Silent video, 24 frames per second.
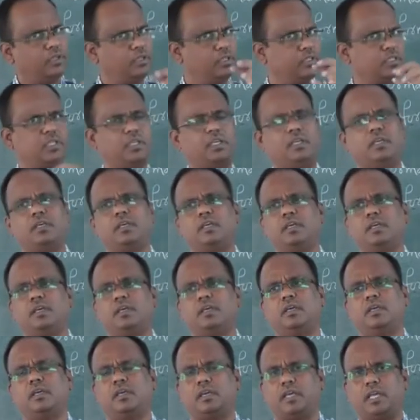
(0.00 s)
see,
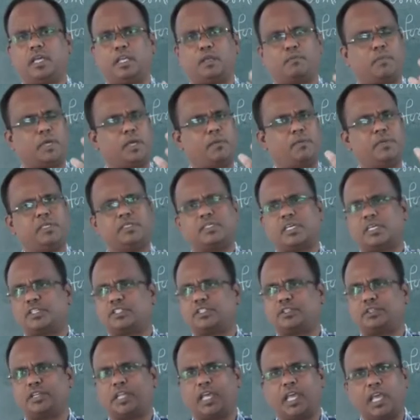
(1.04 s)
it may be
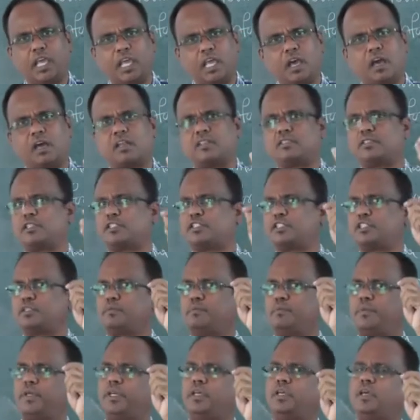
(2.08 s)
section A or
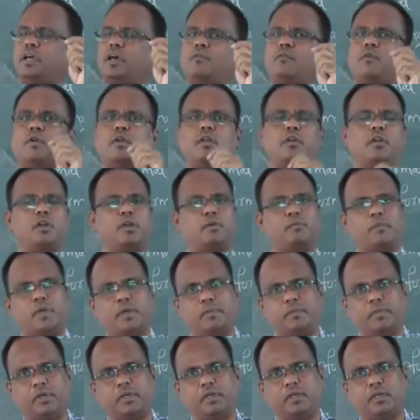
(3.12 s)
section B or whatever it may
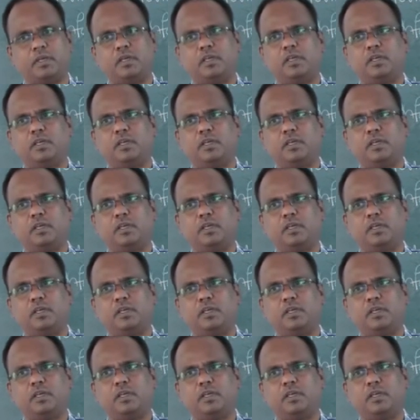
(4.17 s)
be.